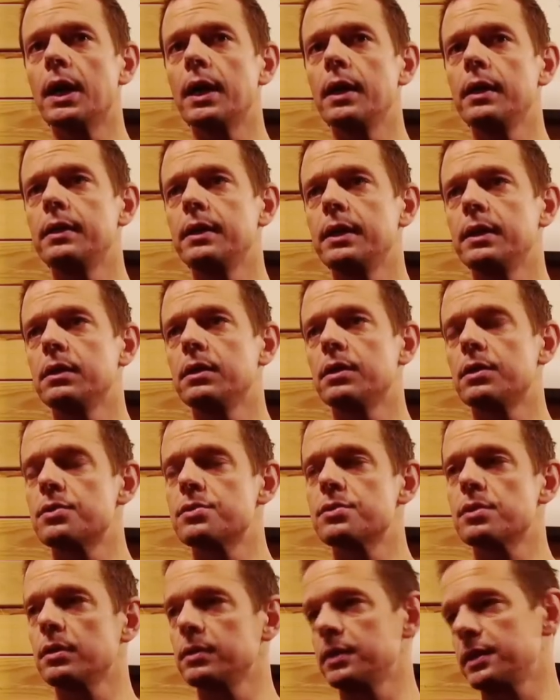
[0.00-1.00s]
I did
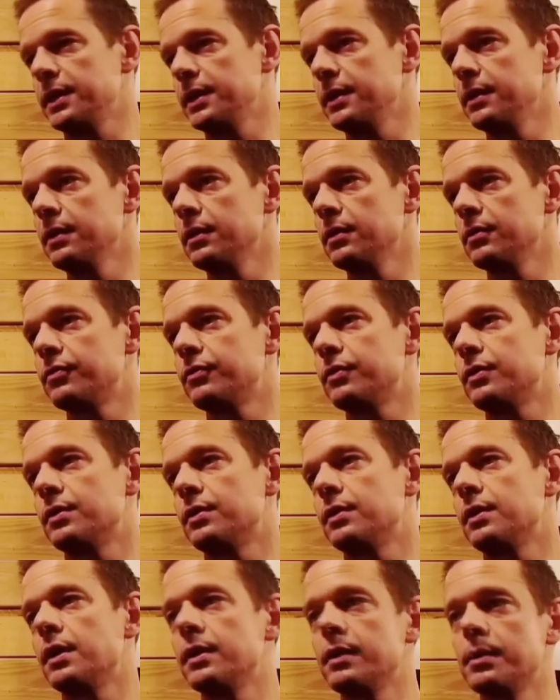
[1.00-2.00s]
consulting
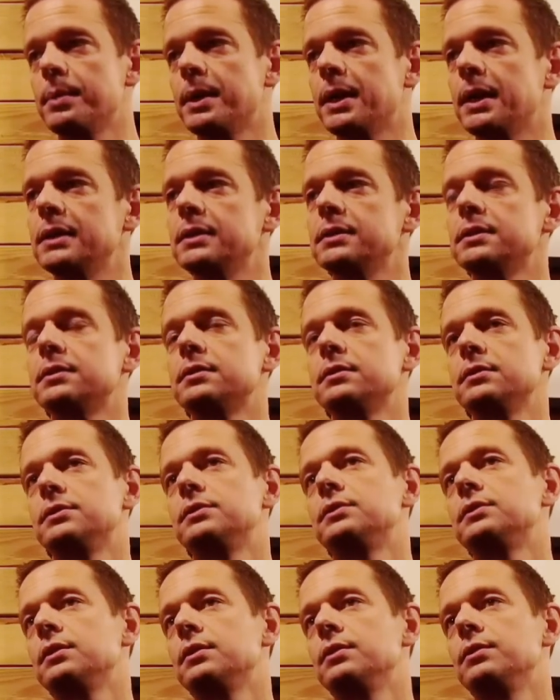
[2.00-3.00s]
for other bars,
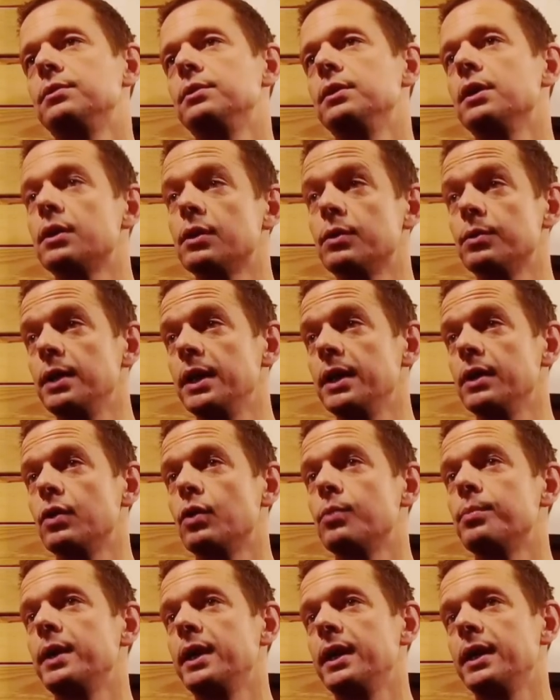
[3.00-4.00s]
so not only in
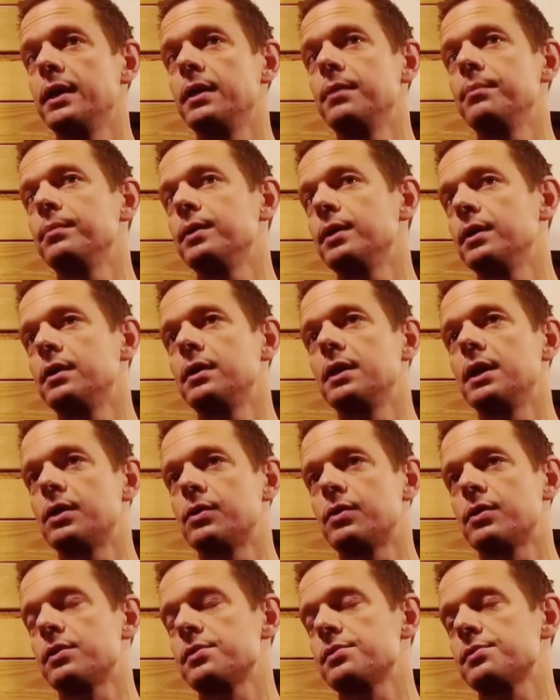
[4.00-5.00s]
Copenhagen but
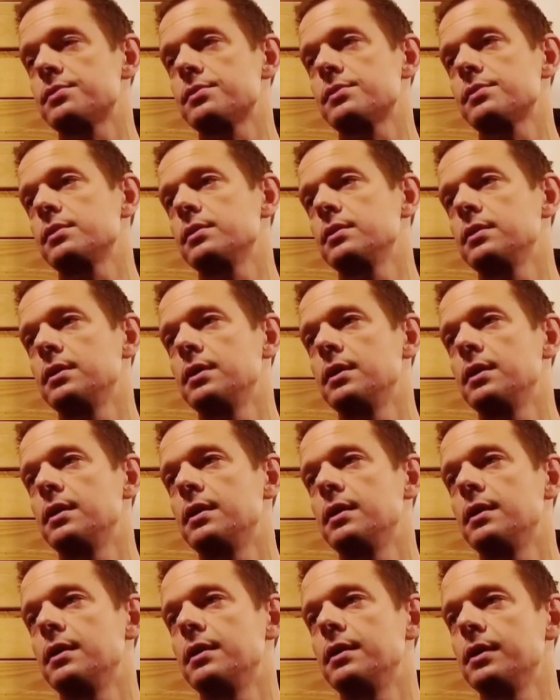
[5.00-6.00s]
across
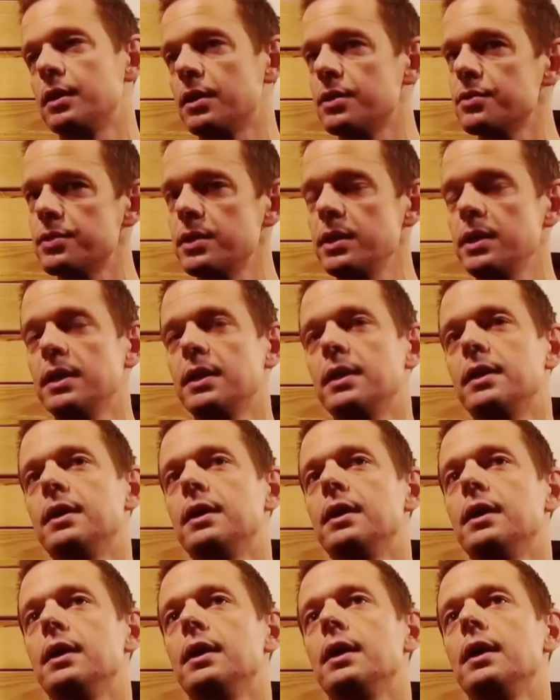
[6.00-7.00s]
the country.
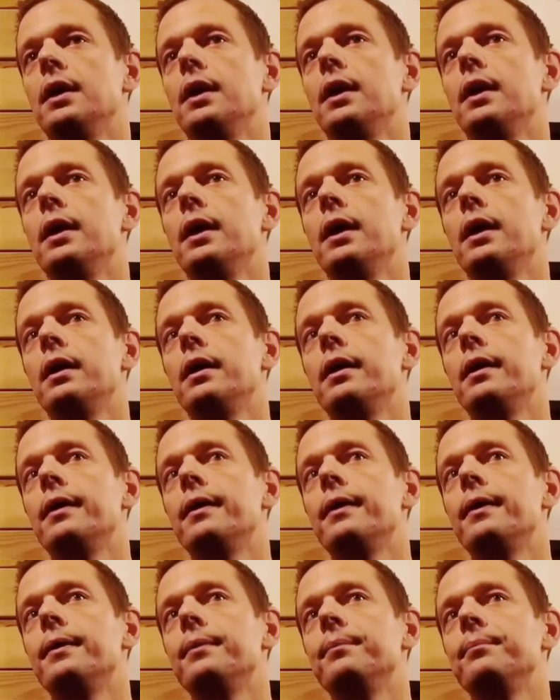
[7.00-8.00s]

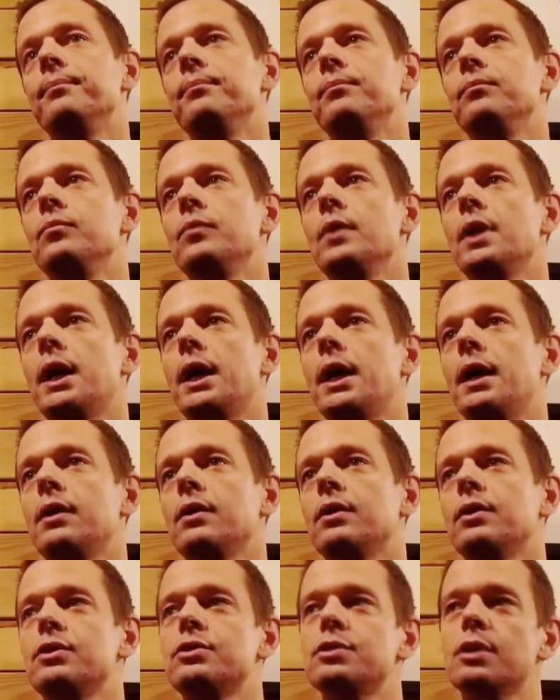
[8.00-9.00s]

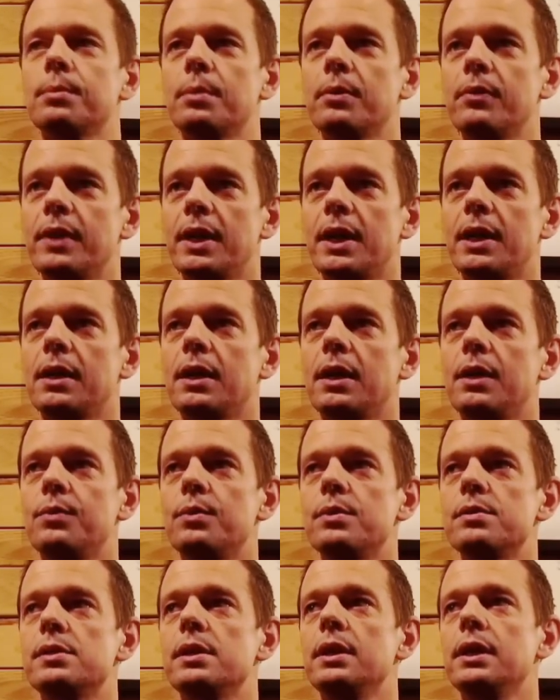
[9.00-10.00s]
And on top of that, I
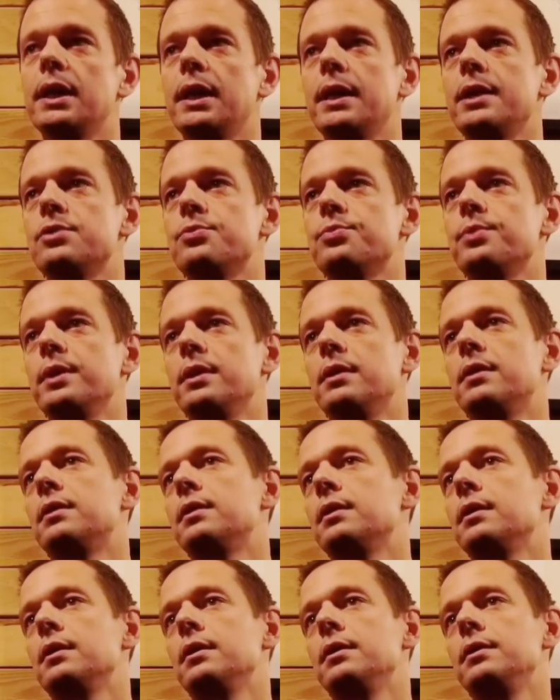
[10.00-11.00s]
was engaged with
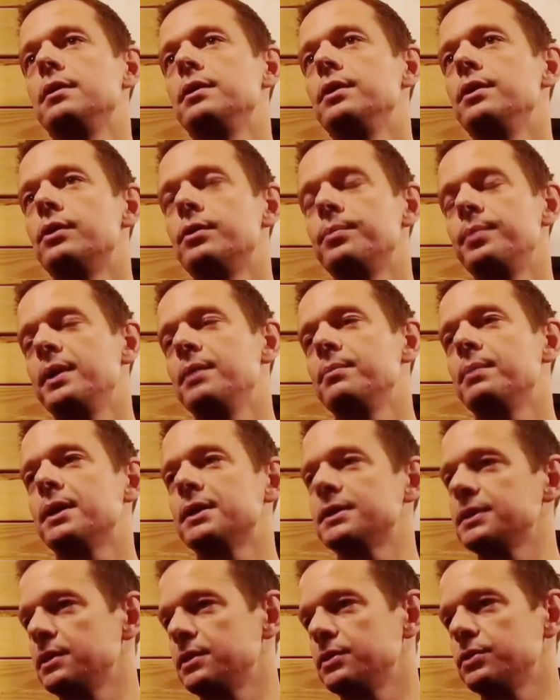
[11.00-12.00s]
the European
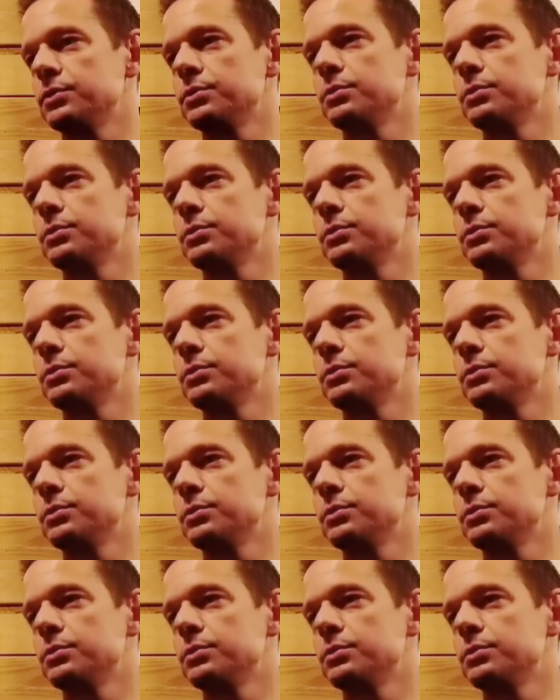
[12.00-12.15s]
Bartender